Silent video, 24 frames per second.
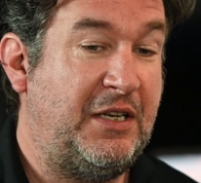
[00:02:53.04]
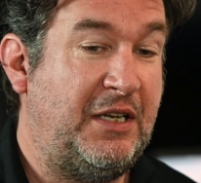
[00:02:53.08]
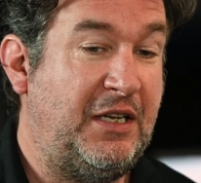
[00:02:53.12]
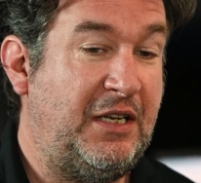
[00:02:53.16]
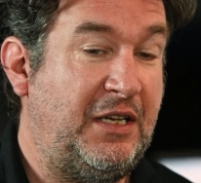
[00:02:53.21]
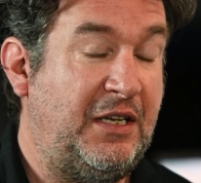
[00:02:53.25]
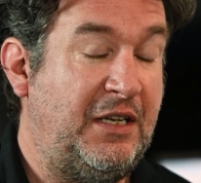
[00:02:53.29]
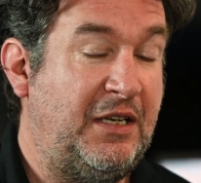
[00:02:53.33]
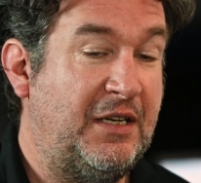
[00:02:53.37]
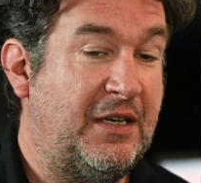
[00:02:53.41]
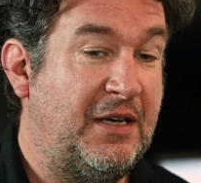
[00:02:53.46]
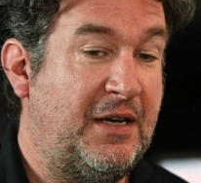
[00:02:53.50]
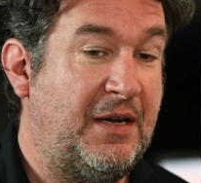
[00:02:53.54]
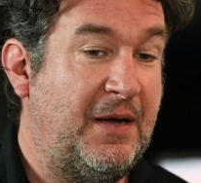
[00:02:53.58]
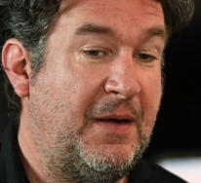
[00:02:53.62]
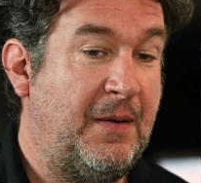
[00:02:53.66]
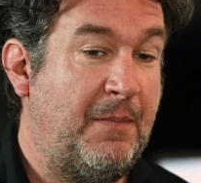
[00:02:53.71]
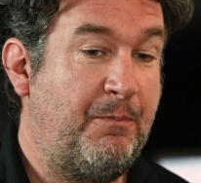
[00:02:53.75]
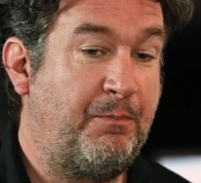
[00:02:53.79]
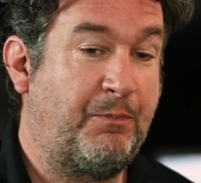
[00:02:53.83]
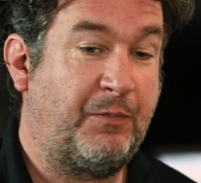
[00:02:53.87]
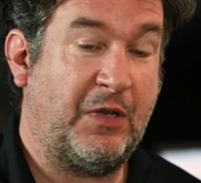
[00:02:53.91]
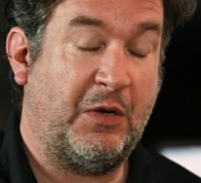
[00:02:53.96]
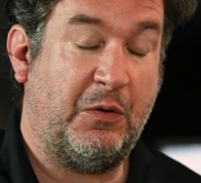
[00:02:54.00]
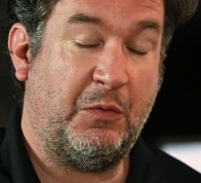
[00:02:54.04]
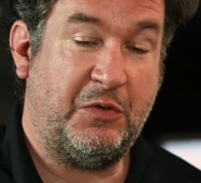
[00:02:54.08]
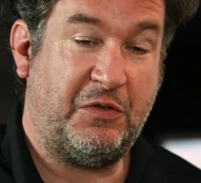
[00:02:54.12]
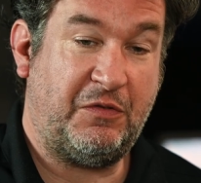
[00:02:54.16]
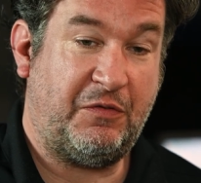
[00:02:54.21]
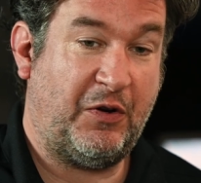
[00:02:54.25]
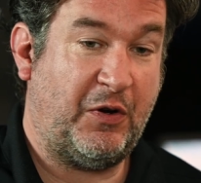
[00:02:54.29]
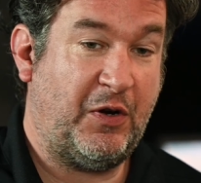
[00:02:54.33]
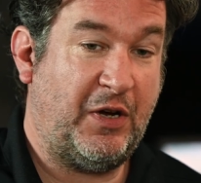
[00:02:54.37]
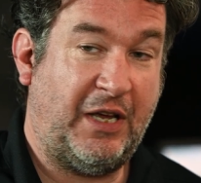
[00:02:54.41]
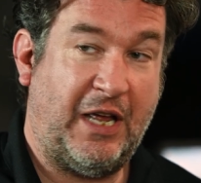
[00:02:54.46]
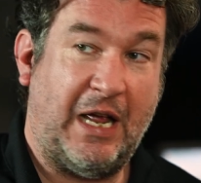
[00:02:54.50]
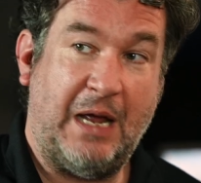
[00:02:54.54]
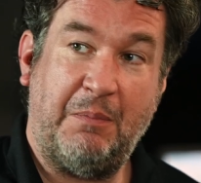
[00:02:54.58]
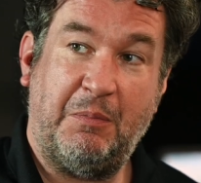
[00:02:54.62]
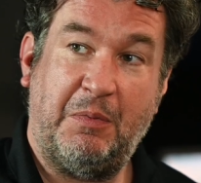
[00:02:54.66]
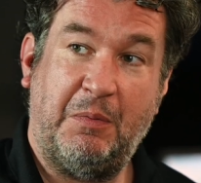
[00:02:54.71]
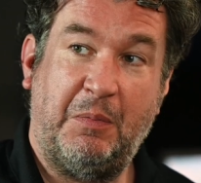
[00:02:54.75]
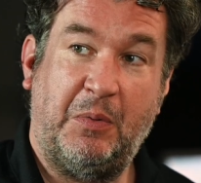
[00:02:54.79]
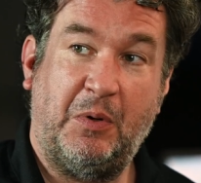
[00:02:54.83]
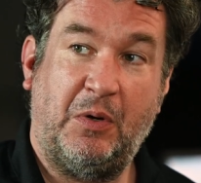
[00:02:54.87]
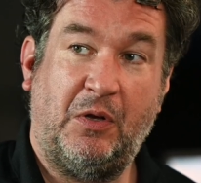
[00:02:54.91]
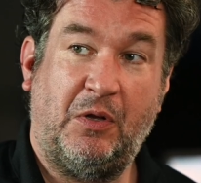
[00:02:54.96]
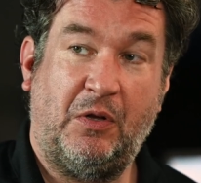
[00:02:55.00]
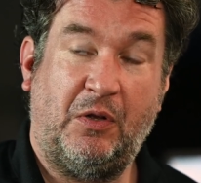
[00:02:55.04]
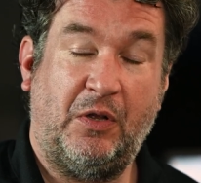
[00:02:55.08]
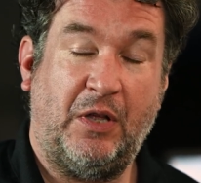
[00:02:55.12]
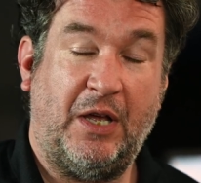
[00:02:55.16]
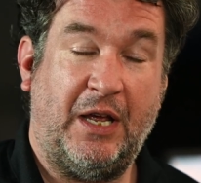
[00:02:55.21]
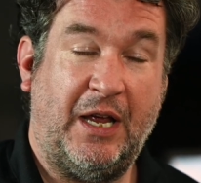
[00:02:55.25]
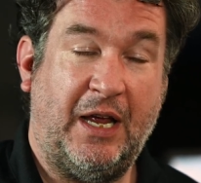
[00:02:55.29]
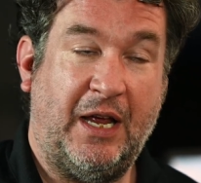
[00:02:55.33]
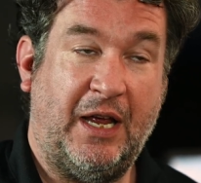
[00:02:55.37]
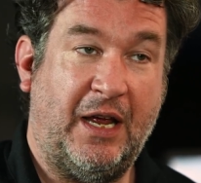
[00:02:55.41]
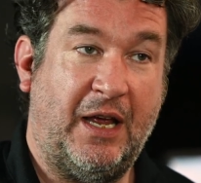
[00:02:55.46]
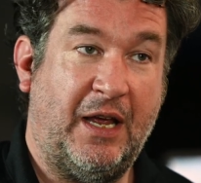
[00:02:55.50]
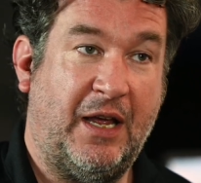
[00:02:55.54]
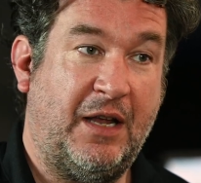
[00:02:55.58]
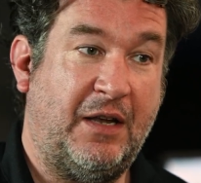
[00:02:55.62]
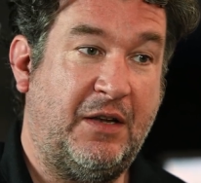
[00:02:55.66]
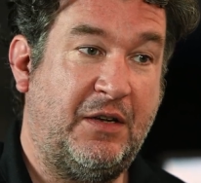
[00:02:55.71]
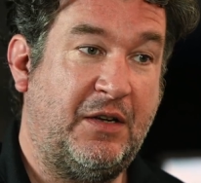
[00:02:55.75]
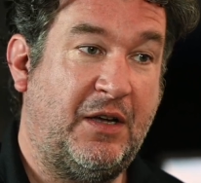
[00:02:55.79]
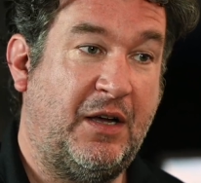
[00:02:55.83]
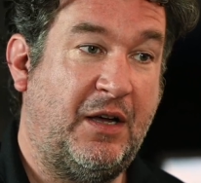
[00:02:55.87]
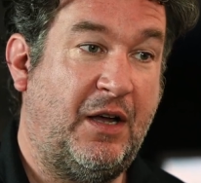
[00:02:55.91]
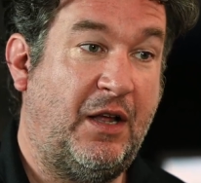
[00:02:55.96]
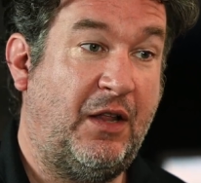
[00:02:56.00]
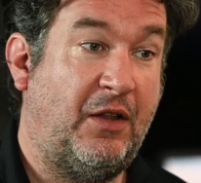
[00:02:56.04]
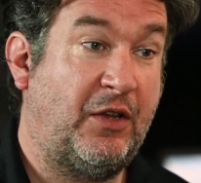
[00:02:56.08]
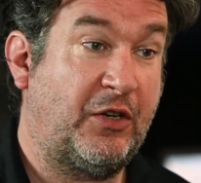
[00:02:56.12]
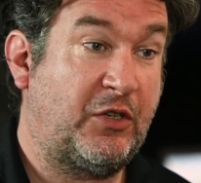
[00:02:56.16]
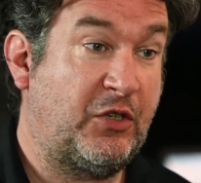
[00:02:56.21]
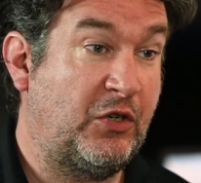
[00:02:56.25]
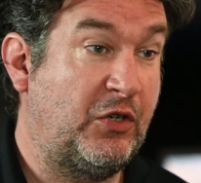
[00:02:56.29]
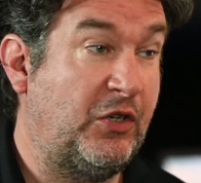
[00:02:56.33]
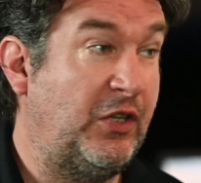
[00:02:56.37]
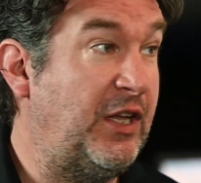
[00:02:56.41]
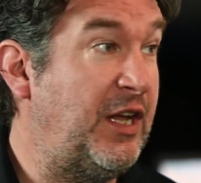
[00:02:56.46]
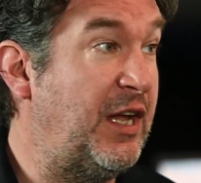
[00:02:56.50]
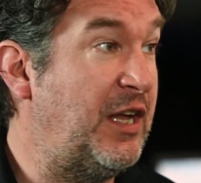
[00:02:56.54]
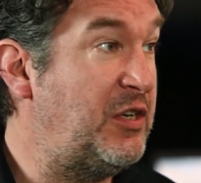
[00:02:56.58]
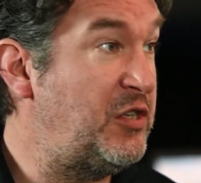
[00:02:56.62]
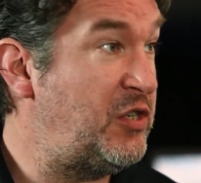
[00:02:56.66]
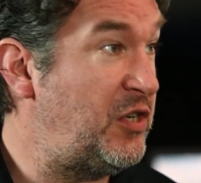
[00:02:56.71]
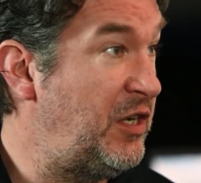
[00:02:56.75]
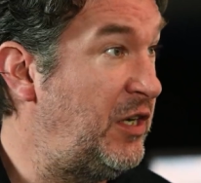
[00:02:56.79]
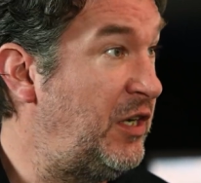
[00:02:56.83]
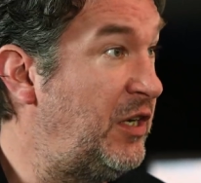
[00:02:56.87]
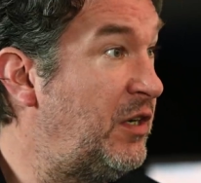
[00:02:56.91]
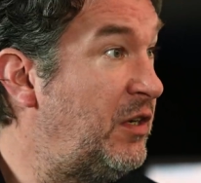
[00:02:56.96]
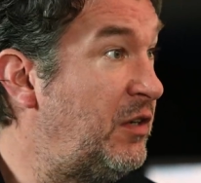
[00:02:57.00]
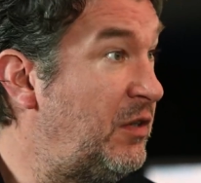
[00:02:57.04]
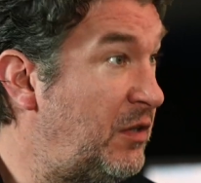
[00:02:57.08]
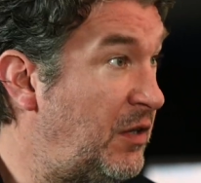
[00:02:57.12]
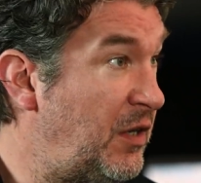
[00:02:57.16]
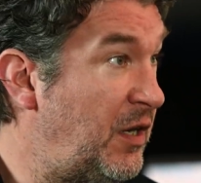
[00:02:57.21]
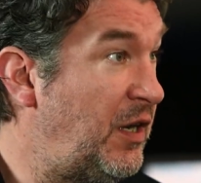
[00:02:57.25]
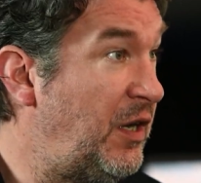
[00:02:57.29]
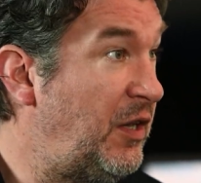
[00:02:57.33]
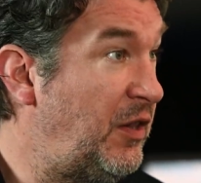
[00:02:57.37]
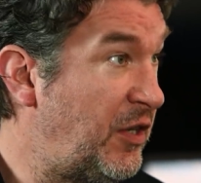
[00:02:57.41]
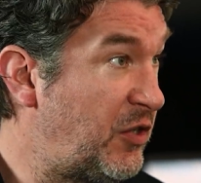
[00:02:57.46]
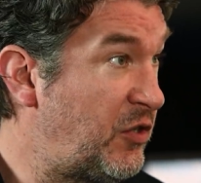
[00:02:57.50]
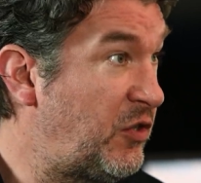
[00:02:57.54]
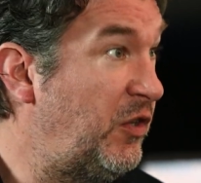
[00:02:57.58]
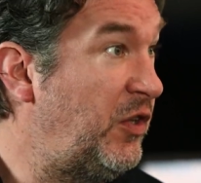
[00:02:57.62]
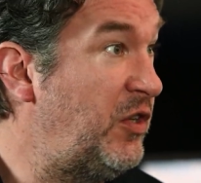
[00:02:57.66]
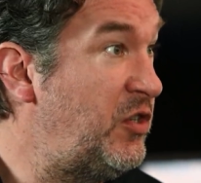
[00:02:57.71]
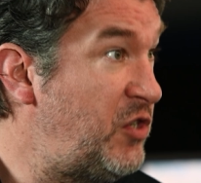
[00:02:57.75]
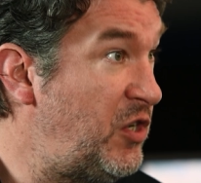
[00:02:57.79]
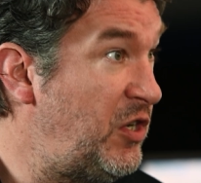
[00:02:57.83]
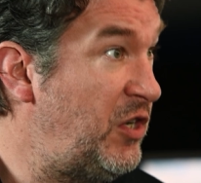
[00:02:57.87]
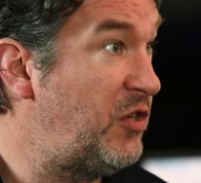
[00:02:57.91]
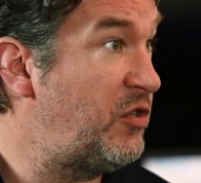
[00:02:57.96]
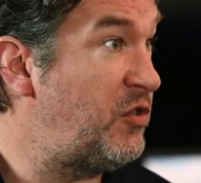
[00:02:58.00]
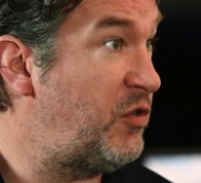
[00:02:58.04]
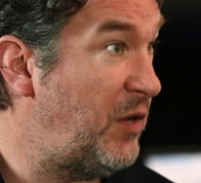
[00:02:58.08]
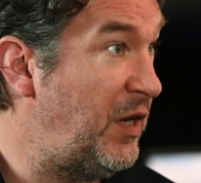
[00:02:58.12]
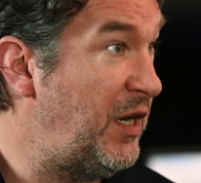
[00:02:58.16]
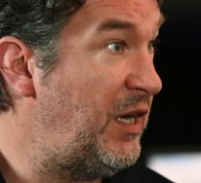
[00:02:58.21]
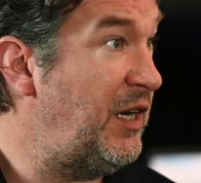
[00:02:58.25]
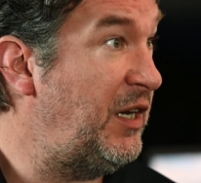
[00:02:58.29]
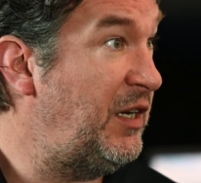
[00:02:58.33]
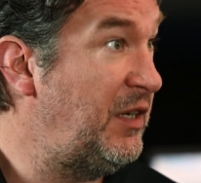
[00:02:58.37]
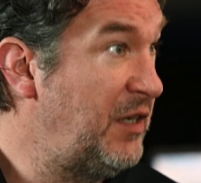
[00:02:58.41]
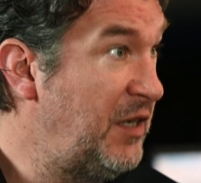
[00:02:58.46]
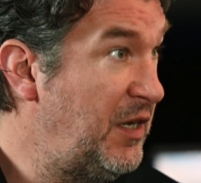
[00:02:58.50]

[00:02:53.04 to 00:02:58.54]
he was very capable and electrical engineer training.